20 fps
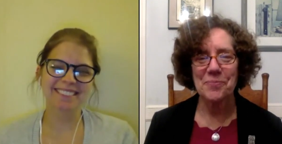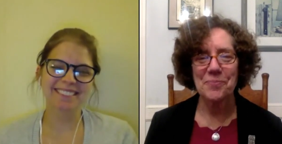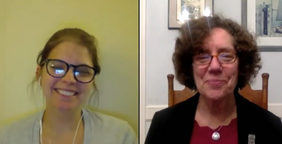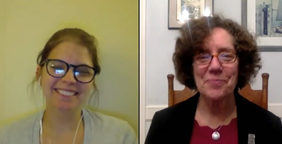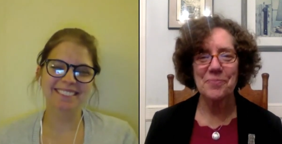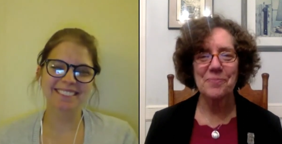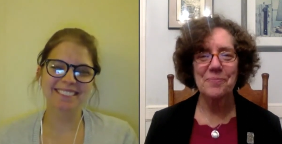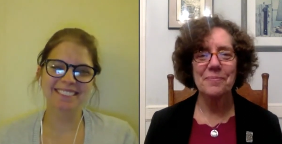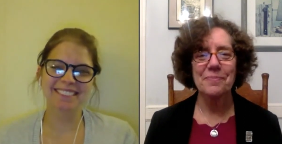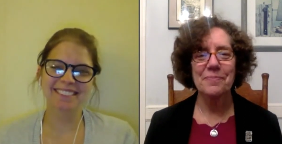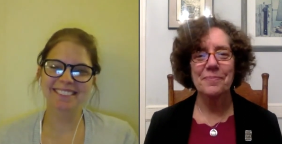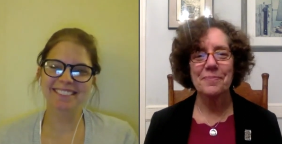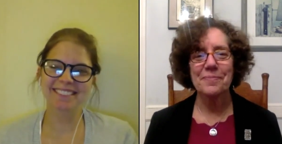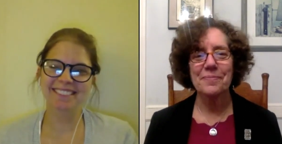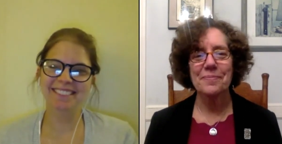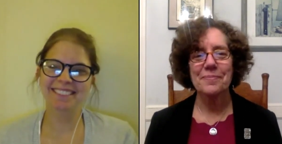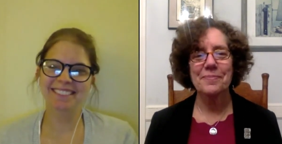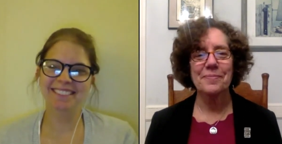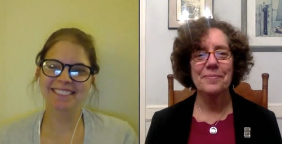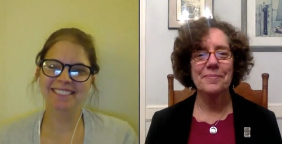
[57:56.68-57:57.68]

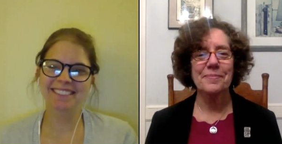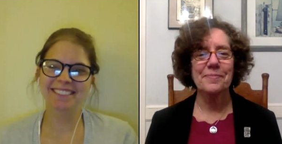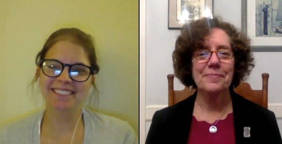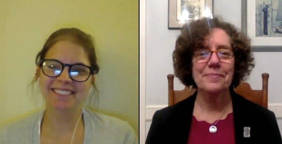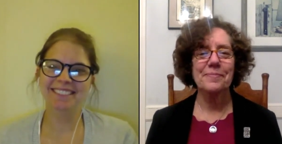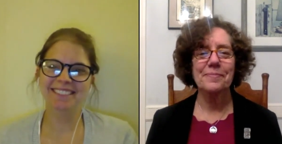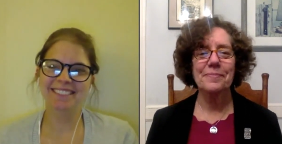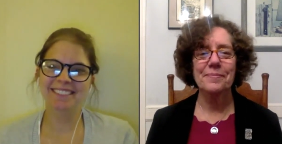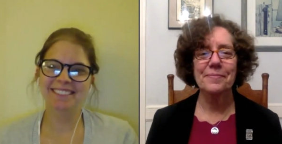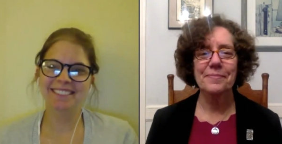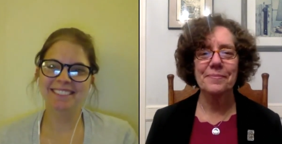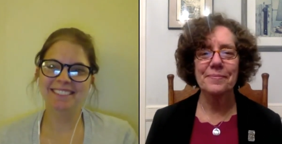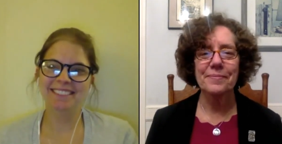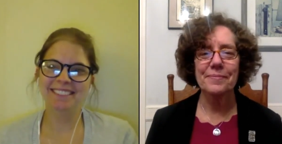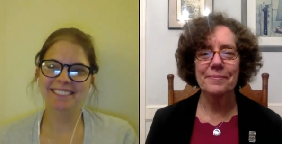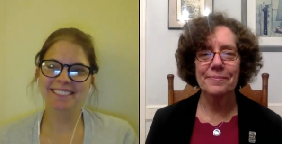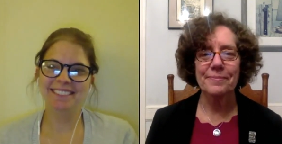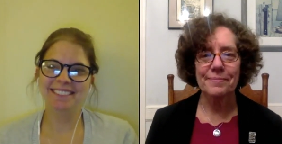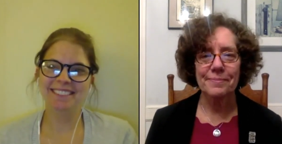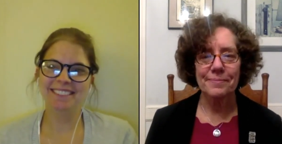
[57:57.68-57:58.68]

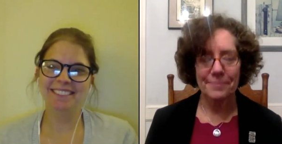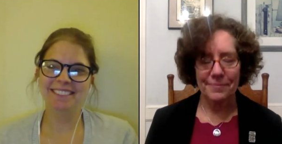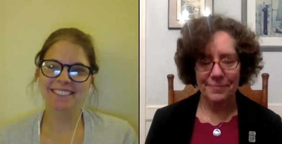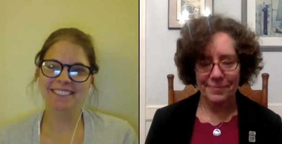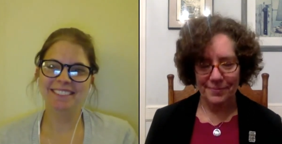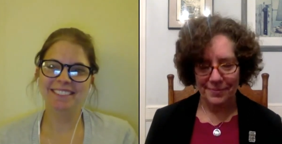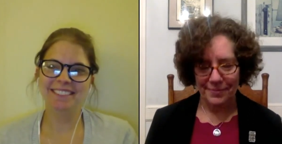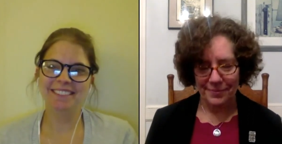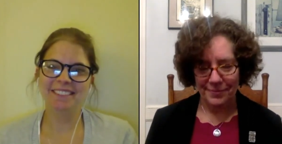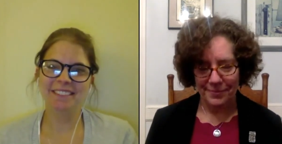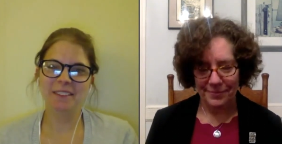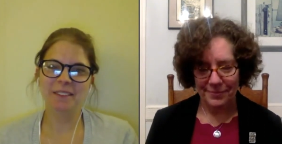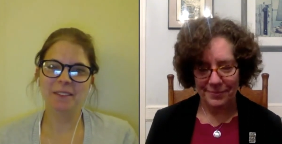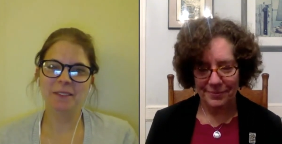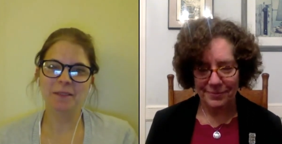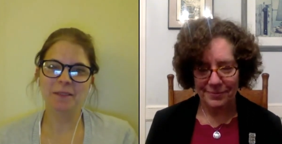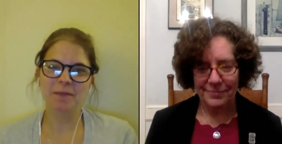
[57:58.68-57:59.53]
Nothing is said.